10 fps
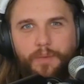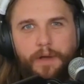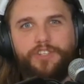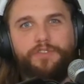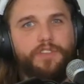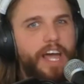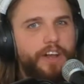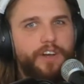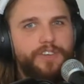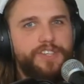of
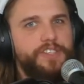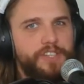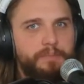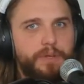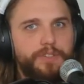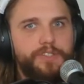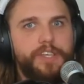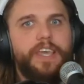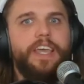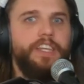letters and symbols
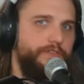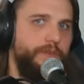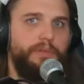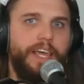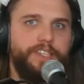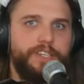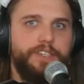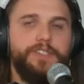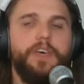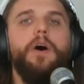in different
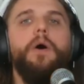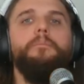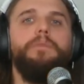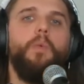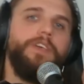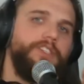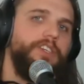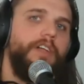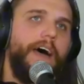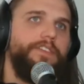places, but we still
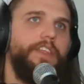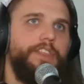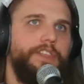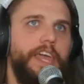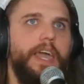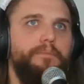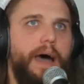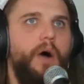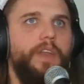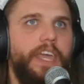have to think
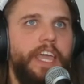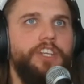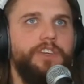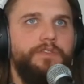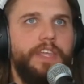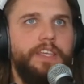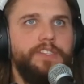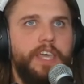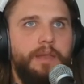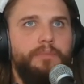about each of these
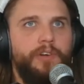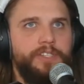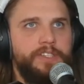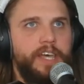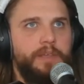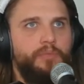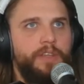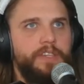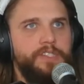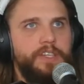inputs inside the
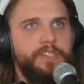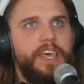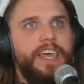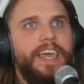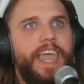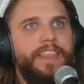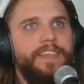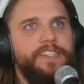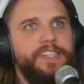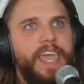parentheses in the
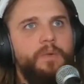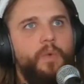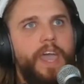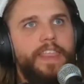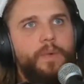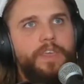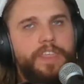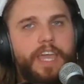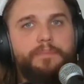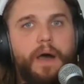same way that we
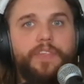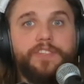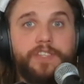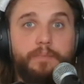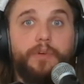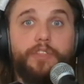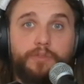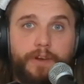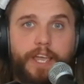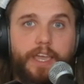think about this number
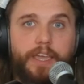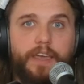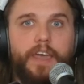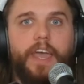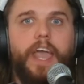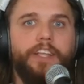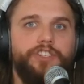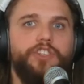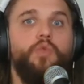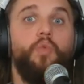3. It's
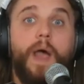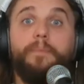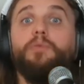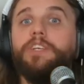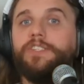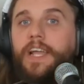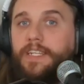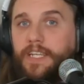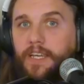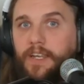just
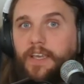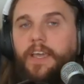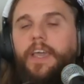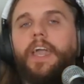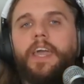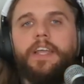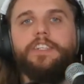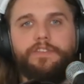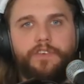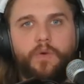represented in a
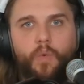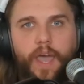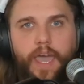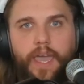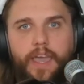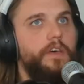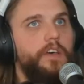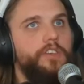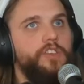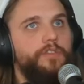different way.
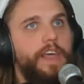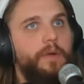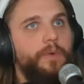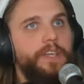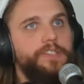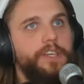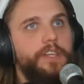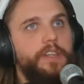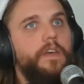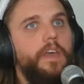So for that
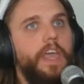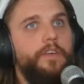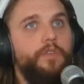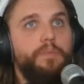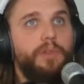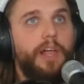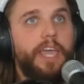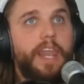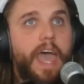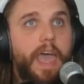reason, if we plug
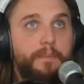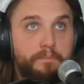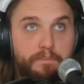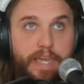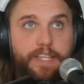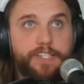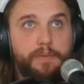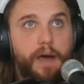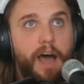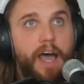in b sub
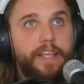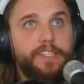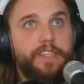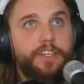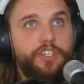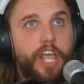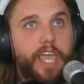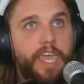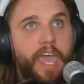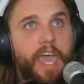I to the
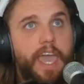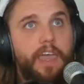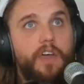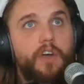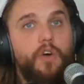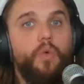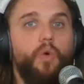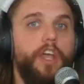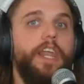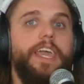jk, we're
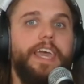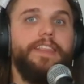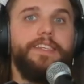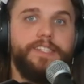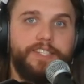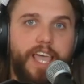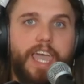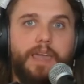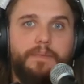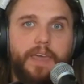going to get the
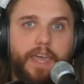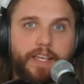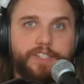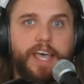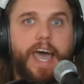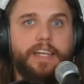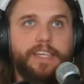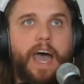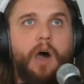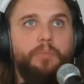same exact
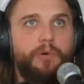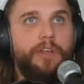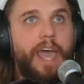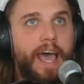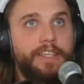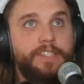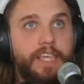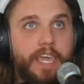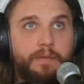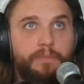output as the
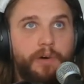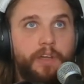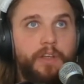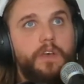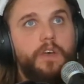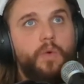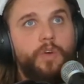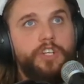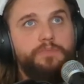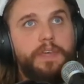input, which
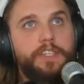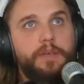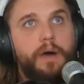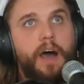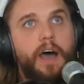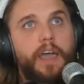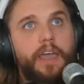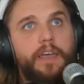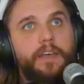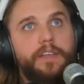is b sub I
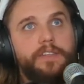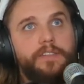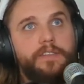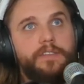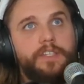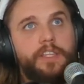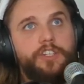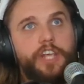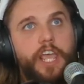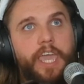to the
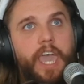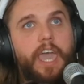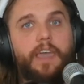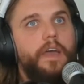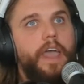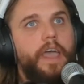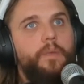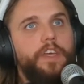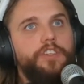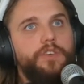jk. And we
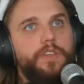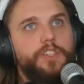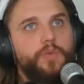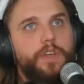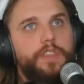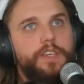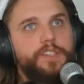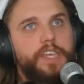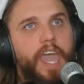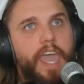could do this with this
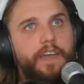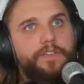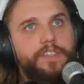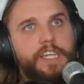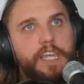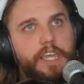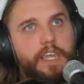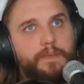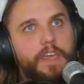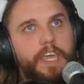k of
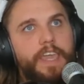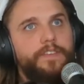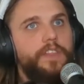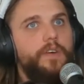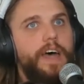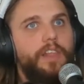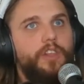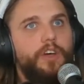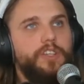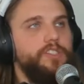t. Even though that
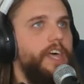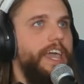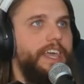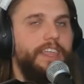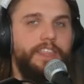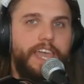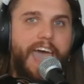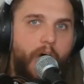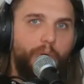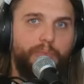looks like the
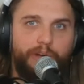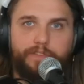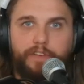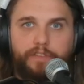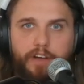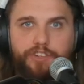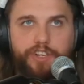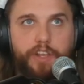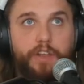output of a function,